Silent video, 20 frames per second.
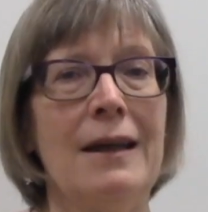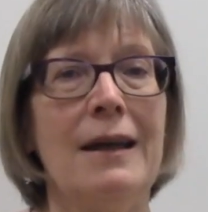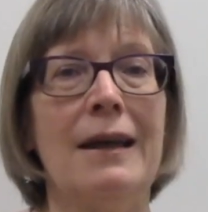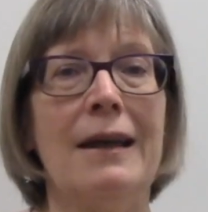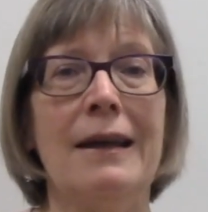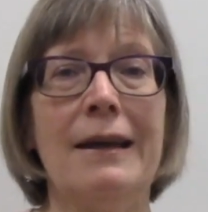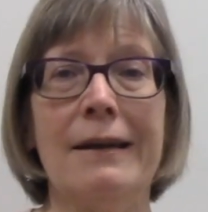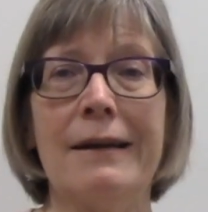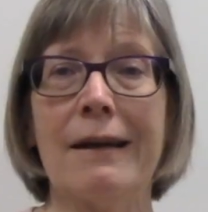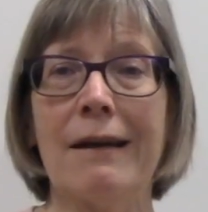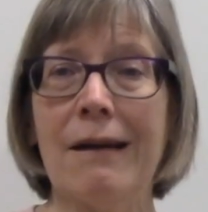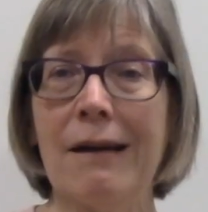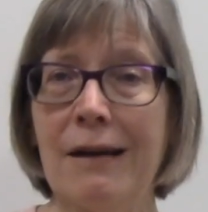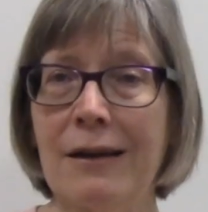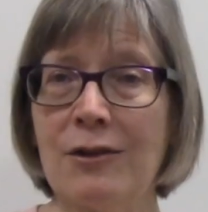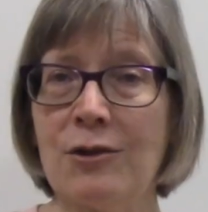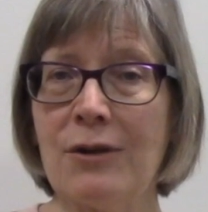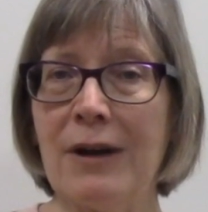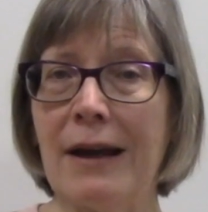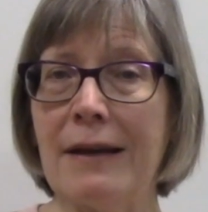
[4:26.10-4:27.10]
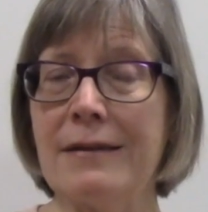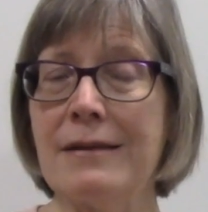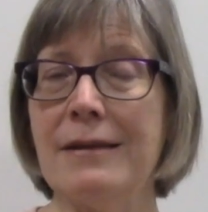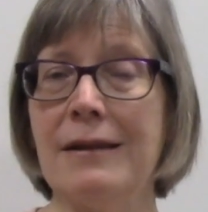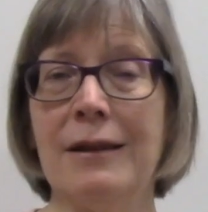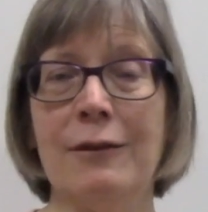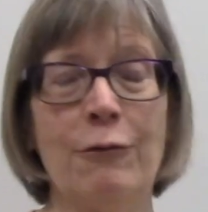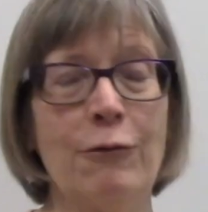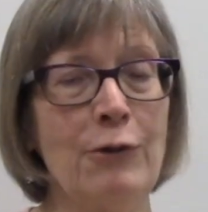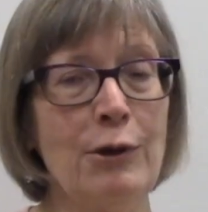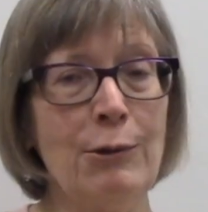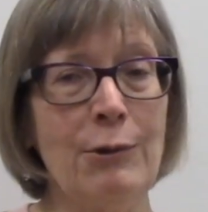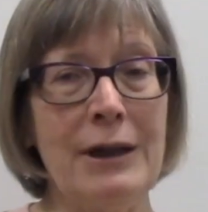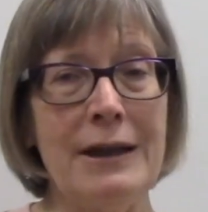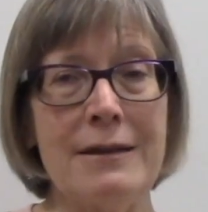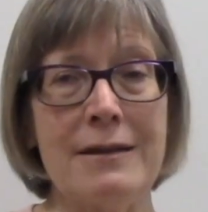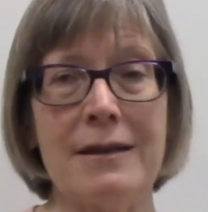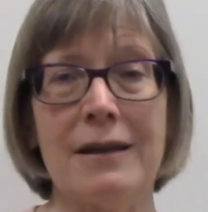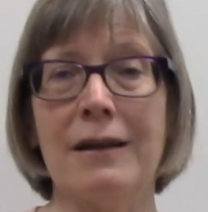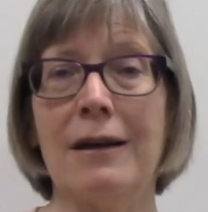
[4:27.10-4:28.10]
In contrast,
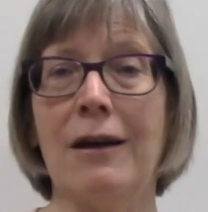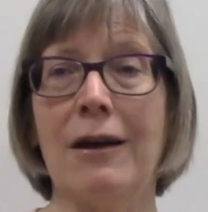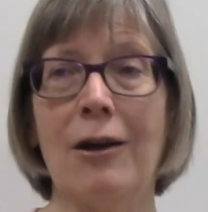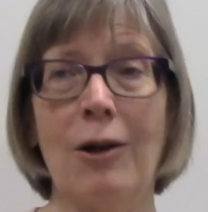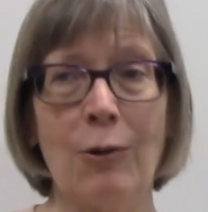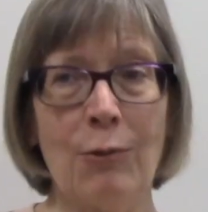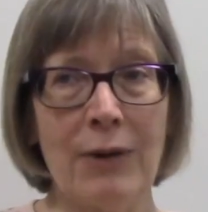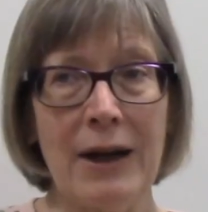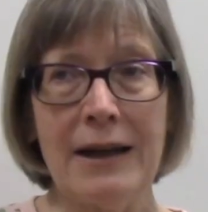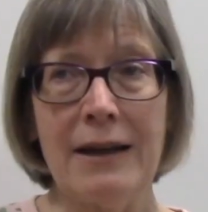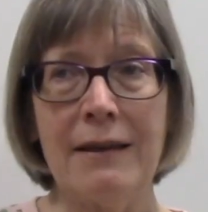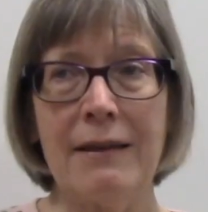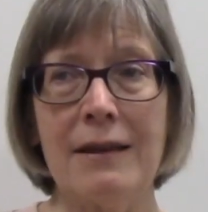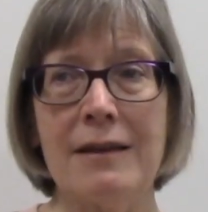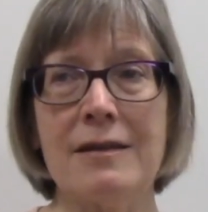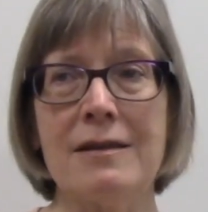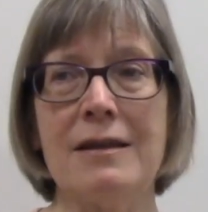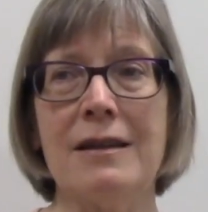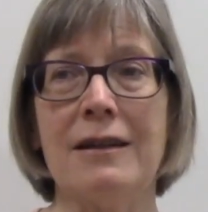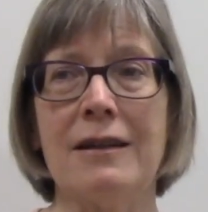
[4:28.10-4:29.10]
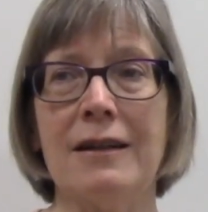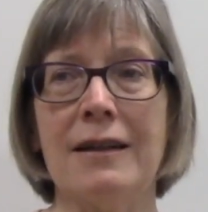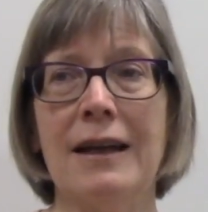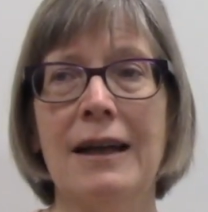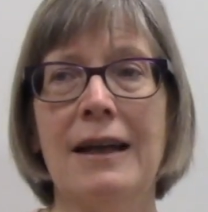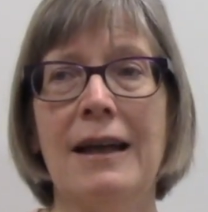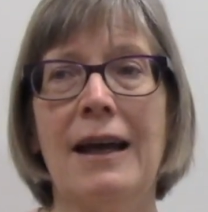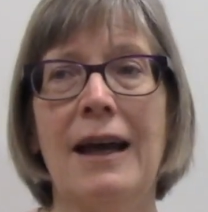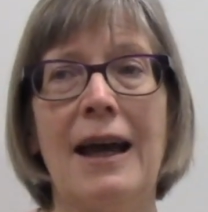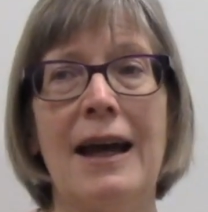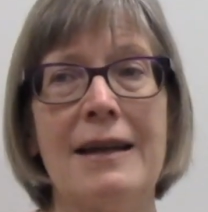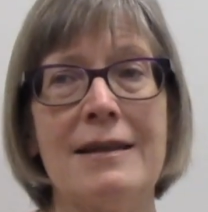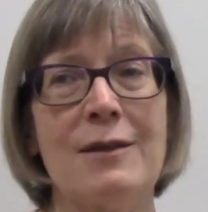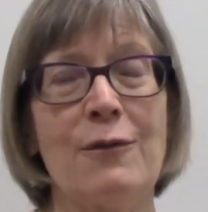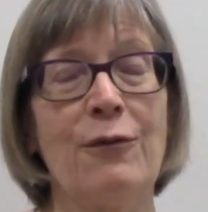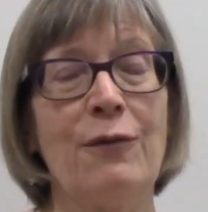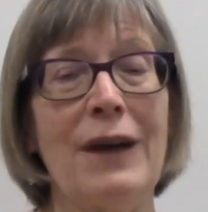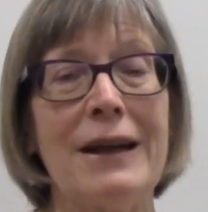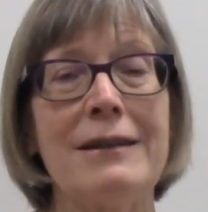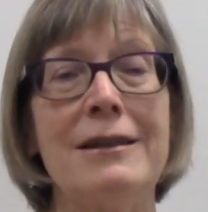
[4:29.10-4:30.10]
influenza already this year has
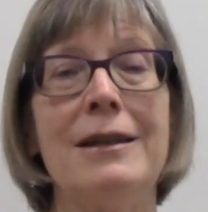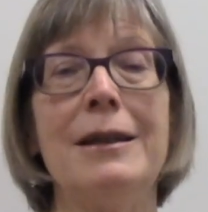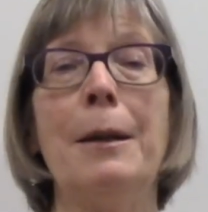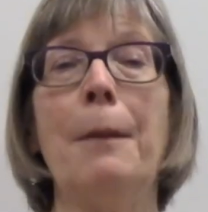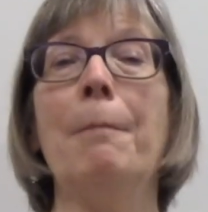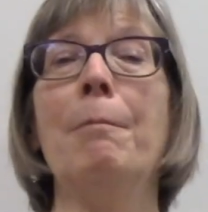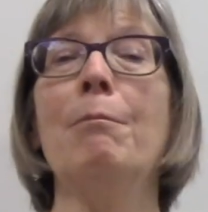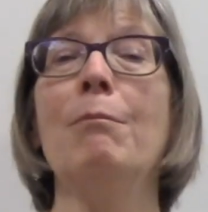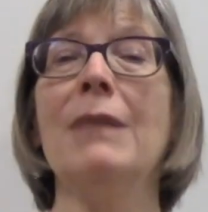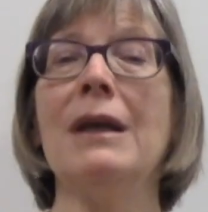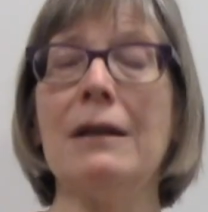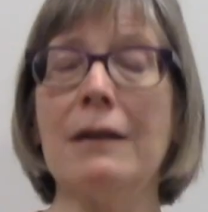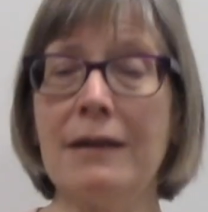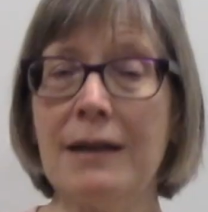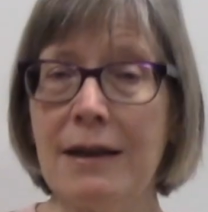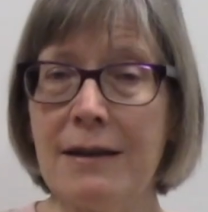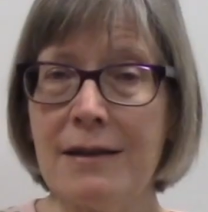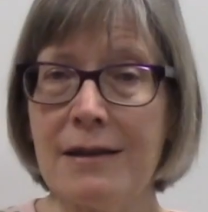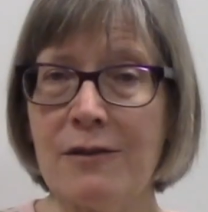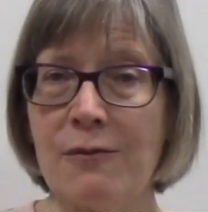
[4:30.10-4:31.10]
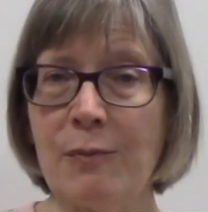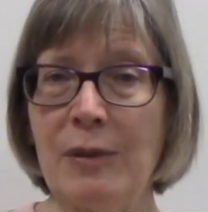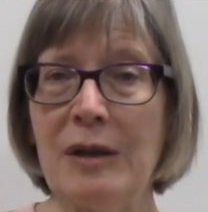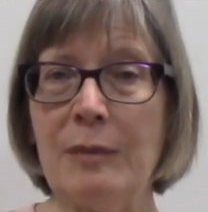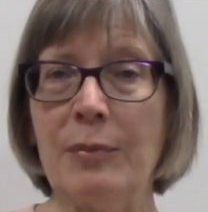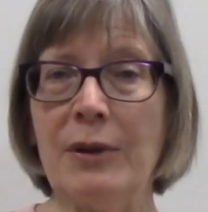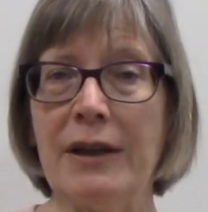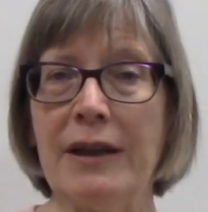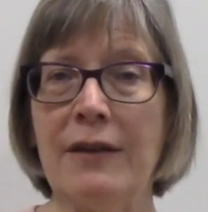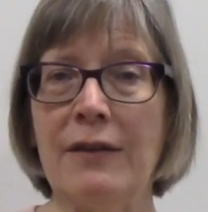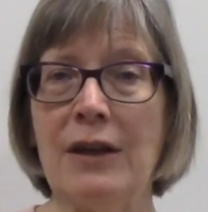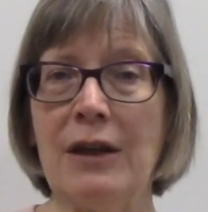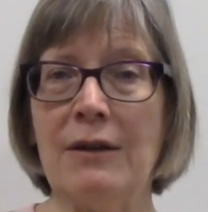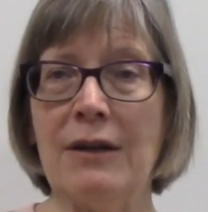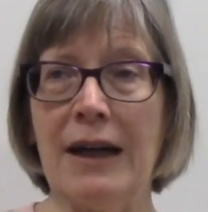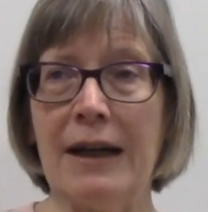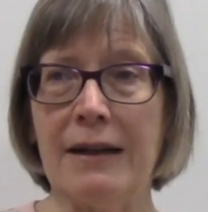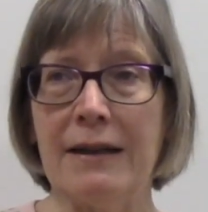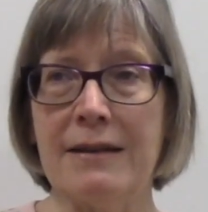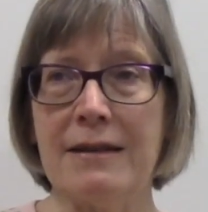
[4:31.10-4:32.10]
affected millions of people in the
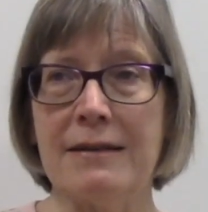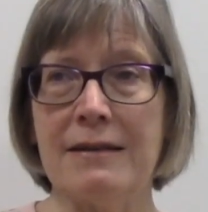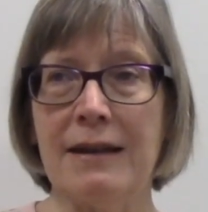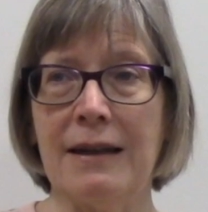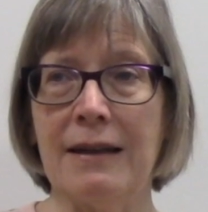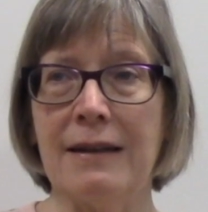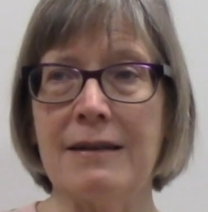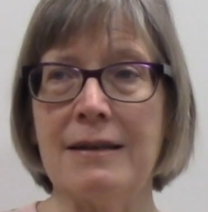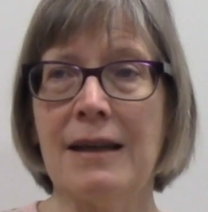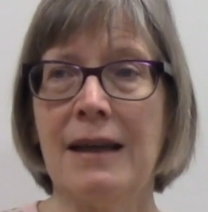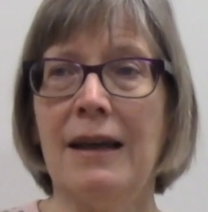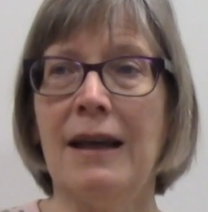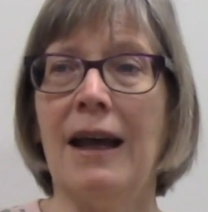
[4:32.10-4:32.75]
United States,